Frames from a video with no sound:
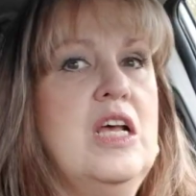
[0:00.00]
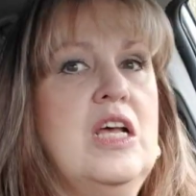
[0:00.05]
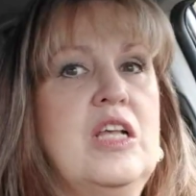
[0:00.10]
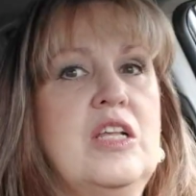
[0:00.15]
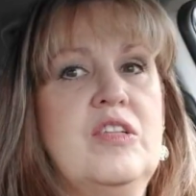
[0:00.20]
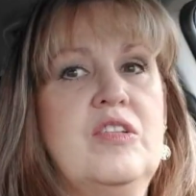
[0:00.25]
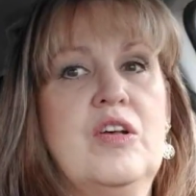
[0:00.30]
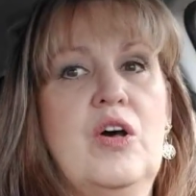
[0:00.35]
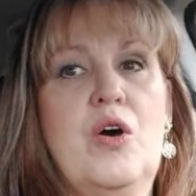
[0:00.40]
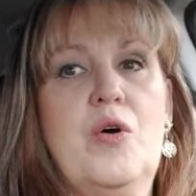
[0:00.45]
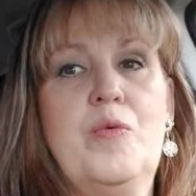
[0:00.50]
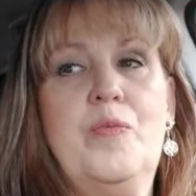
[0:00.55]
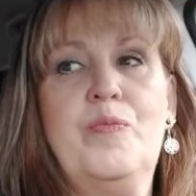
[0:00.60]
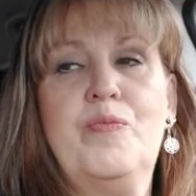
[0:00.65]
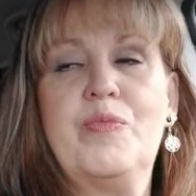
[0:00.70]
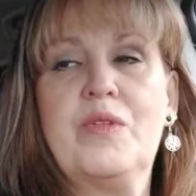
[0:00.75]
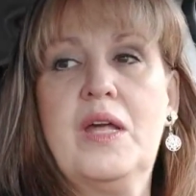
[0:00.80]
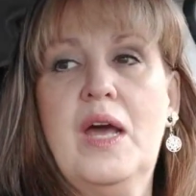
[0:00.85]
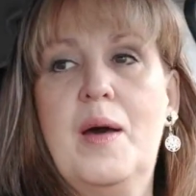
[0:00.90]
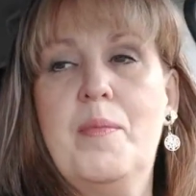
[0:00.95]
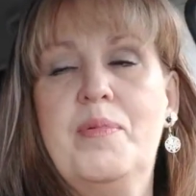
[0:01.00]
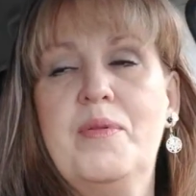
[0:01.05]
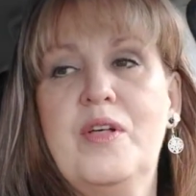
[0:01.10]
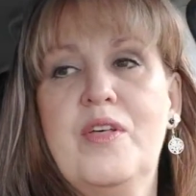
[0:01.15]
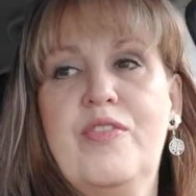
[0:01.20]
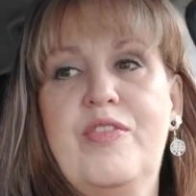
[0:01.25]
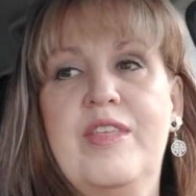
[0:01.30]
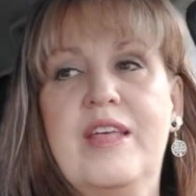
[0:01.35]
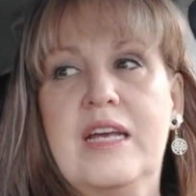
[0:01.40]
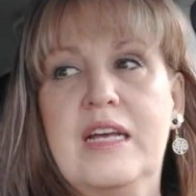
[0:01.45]
so, couple
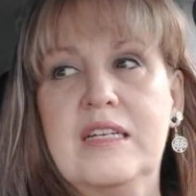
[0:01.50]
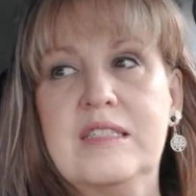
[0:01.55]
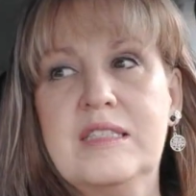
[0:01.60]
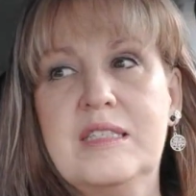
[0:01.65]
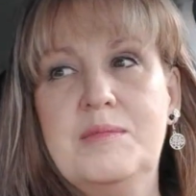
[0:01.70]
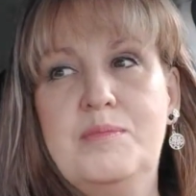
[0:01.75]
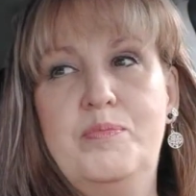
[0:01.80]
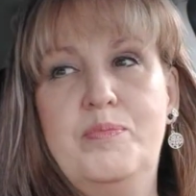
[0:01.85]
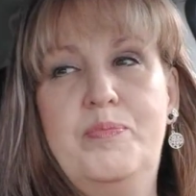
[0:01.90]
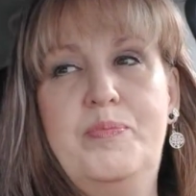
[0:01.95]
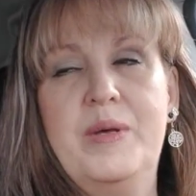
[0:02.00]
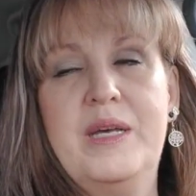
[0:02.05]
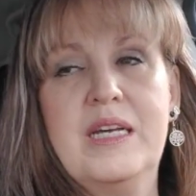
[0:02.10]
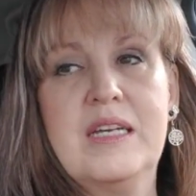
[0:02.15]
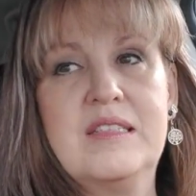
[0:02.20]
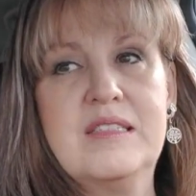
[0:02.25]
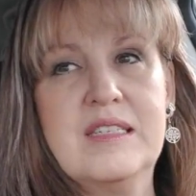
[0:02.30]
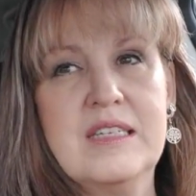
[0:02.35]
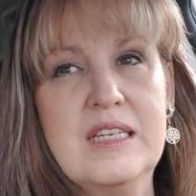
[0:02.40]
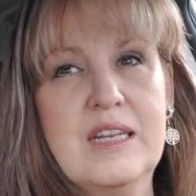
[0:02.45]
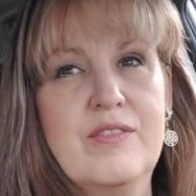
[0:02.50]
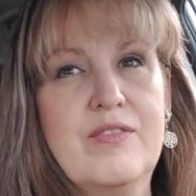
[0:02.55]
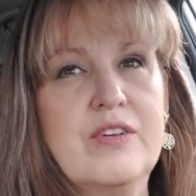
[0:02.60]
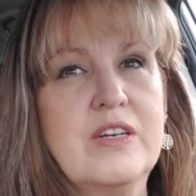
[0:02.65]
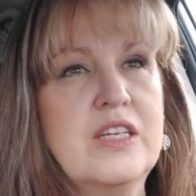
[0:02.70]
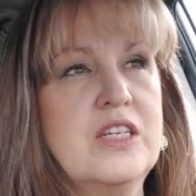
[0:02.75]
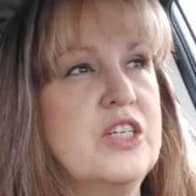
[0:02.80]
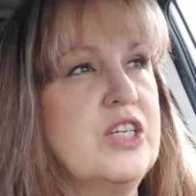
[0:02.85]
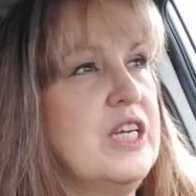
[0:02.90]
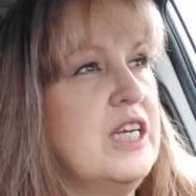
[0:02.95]
of things big
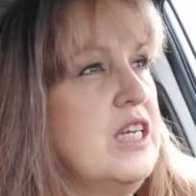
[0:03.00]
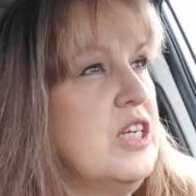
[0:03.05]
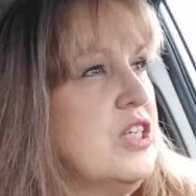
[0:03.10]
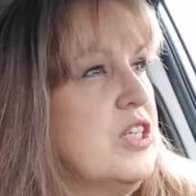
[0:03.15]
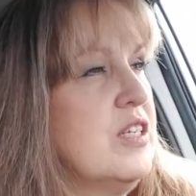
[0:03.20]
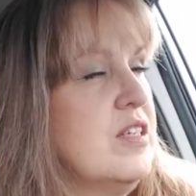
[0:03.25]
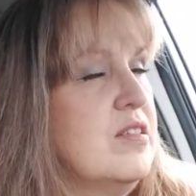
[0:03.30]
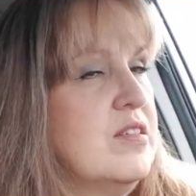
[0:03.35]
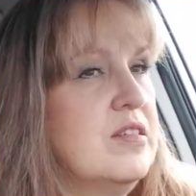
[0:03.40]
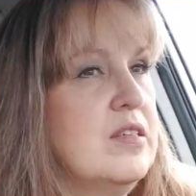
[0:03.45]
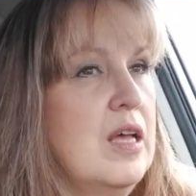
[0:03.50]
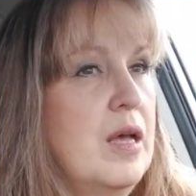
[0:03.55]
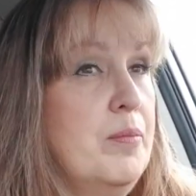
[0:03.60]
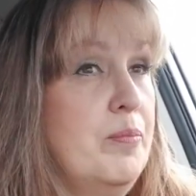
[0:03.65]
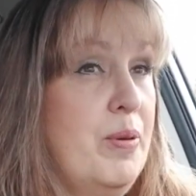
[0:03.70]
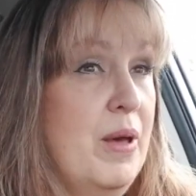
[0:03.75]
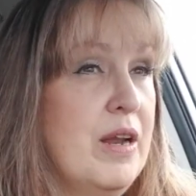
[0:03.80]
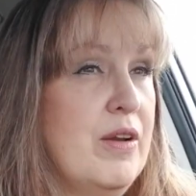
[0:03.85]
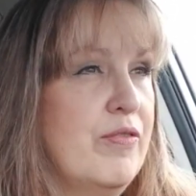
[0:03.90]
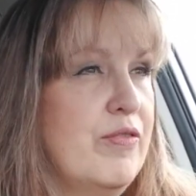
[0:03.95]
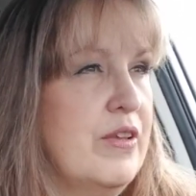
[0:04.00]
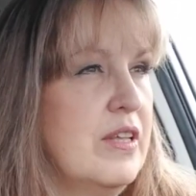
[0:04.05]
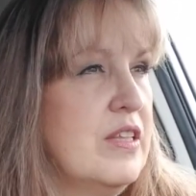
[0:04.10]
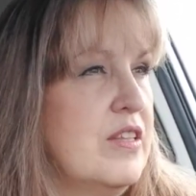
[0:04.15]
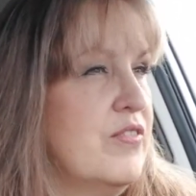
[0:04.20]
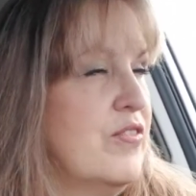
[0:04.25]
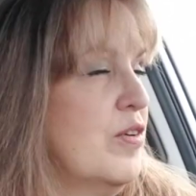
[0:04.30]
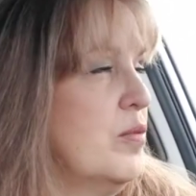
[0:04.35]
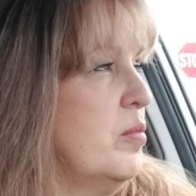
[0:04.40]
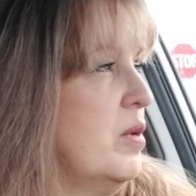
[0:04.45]
significant changes uh,
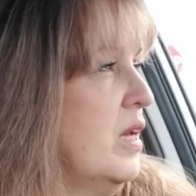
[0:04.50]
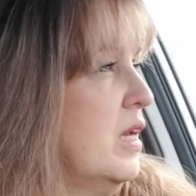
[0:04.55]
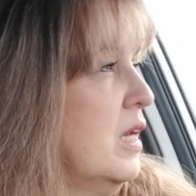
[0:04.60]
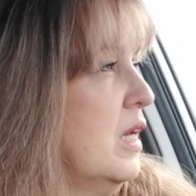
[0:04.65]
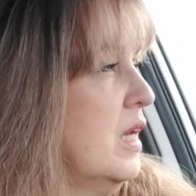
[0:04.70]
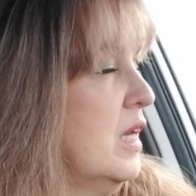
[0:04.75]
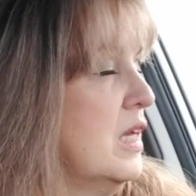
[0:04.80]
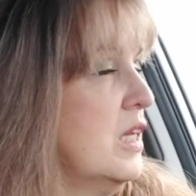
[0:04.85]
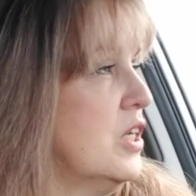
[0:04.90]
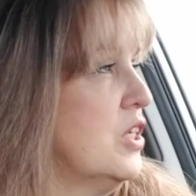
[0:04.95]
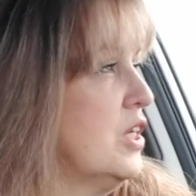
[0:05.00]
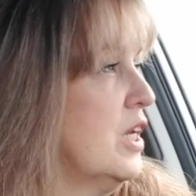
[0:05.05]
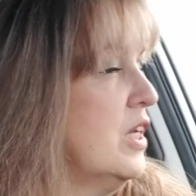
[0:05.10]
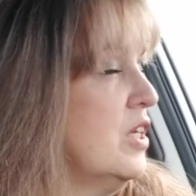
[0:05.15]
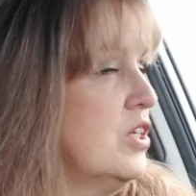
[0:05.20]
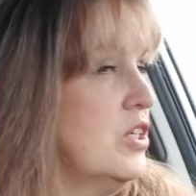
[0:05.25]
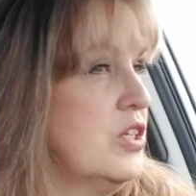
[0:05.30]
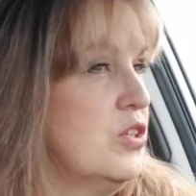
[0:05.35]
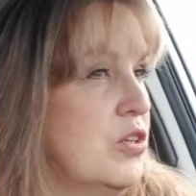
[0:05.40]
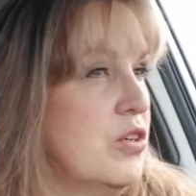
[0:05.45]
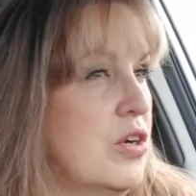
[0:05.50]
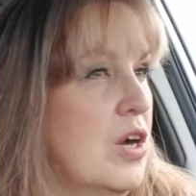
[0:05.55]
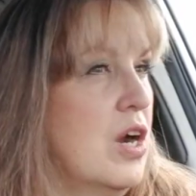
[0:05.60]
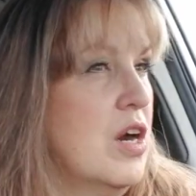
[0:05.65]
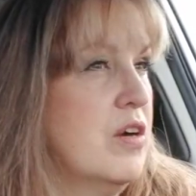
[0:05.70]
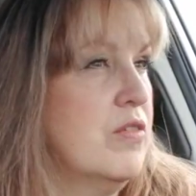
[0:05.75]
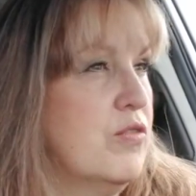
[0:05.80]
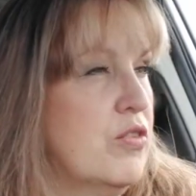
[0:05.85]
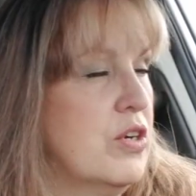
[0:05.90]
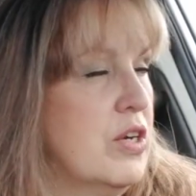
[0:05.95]
benefits for me in changing to a
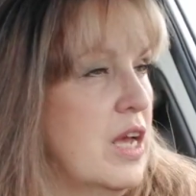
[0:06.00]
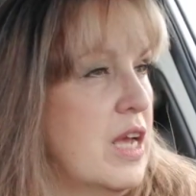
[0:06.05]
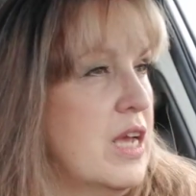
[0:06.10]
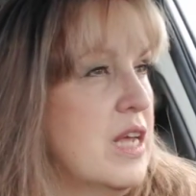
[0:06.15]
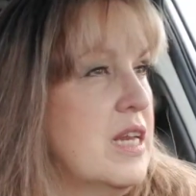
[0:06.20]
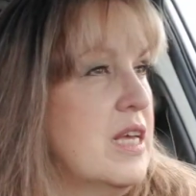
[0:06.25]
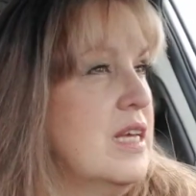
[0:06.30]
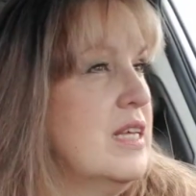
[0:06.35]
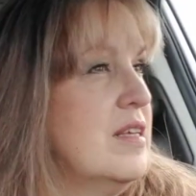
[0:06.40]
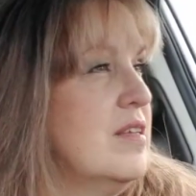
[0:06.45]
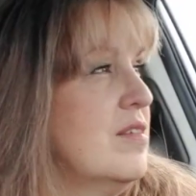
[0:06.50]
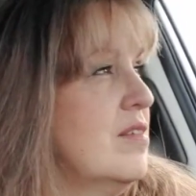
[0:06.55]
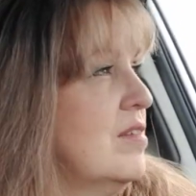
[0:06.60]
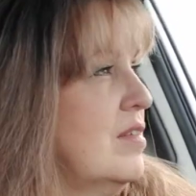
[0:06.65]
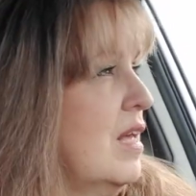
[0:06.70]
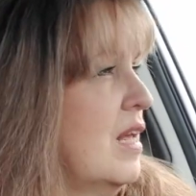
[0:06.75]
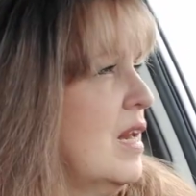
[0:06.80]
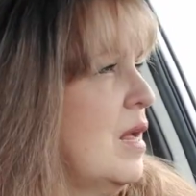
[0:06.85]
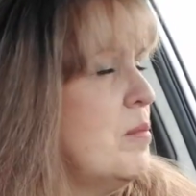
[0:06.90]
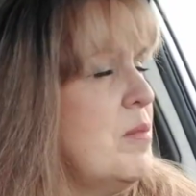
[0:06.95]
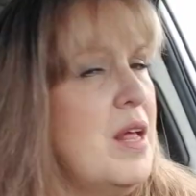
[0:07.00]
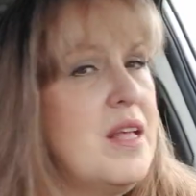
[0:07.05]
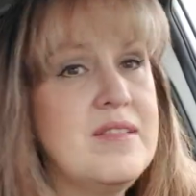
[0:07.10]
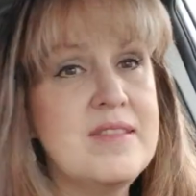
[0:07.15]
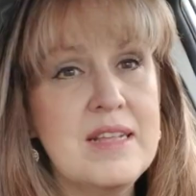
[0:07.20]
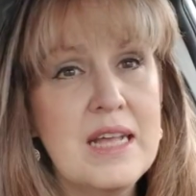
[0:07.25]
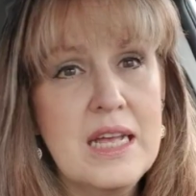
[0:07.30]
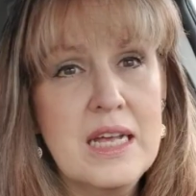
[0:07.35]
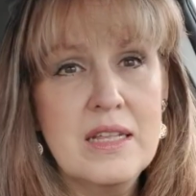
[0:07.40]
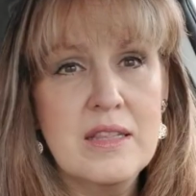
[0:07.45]
carnivore diet is and i'm not
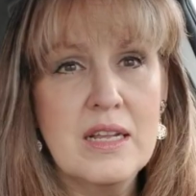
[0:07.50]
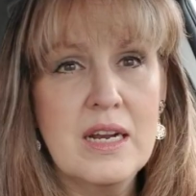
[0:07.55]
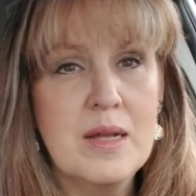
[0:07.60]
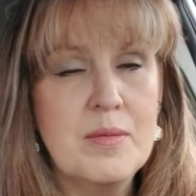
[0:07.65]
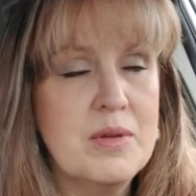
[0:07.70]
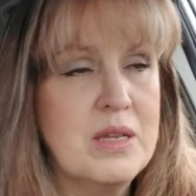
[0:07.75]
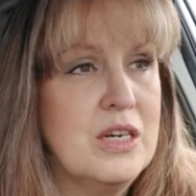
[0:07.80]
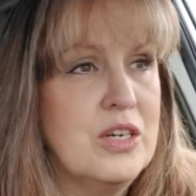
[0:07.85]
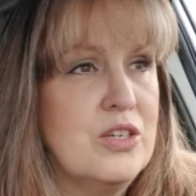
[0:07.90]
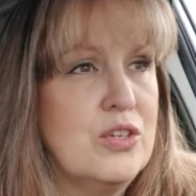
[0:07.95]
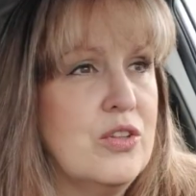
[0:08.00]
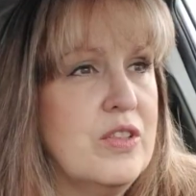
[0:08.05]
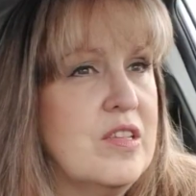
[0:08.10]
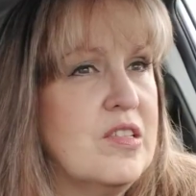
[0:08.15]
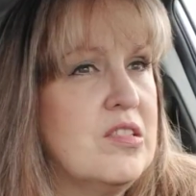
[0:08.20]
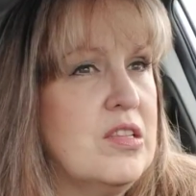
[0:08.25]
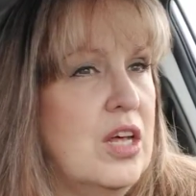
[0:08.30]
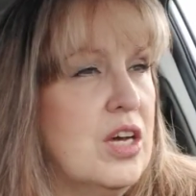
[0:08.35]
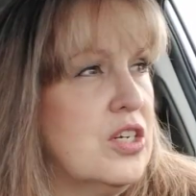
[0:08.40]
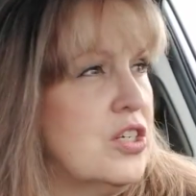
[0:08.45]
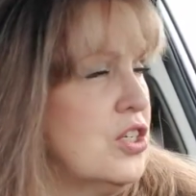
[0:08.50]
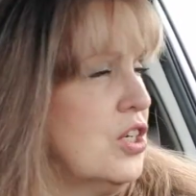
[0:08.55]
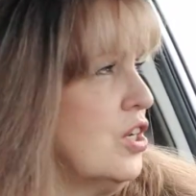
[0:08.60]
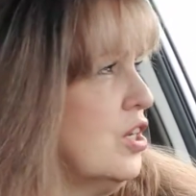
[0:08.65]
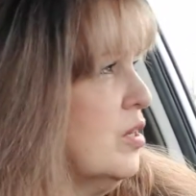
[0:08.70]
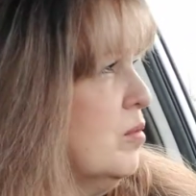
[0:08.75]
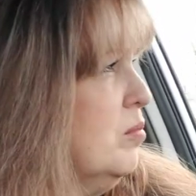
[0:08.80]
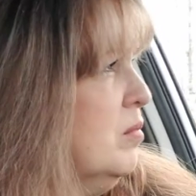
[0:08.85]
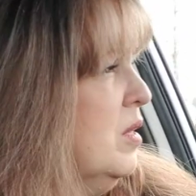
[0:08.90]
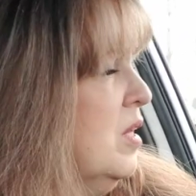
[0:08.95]
saying that i'm going to do this long
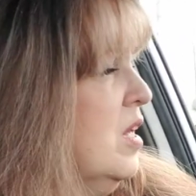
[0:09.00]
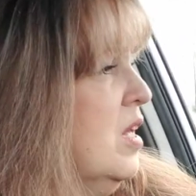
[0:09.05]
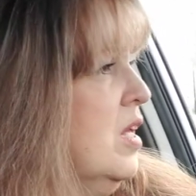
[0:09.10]
term